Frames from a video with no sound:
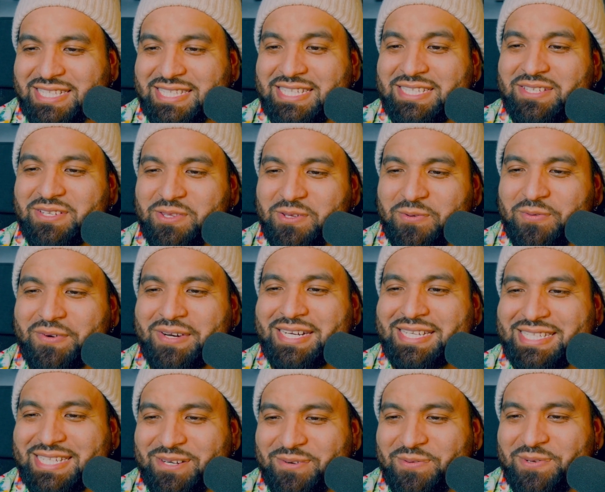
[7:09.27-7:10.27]
These are the
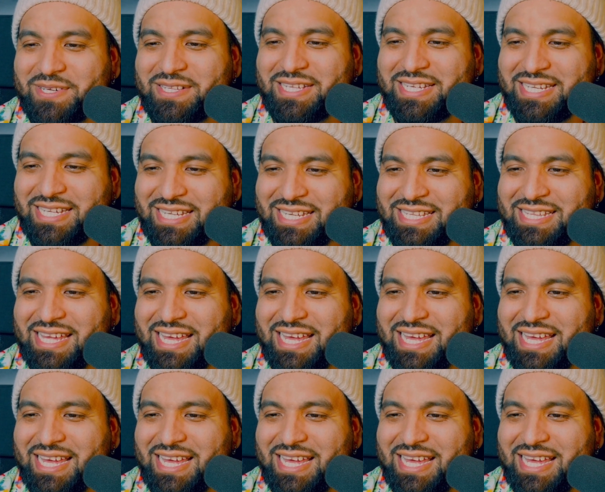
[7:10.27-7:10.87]
ones that really needed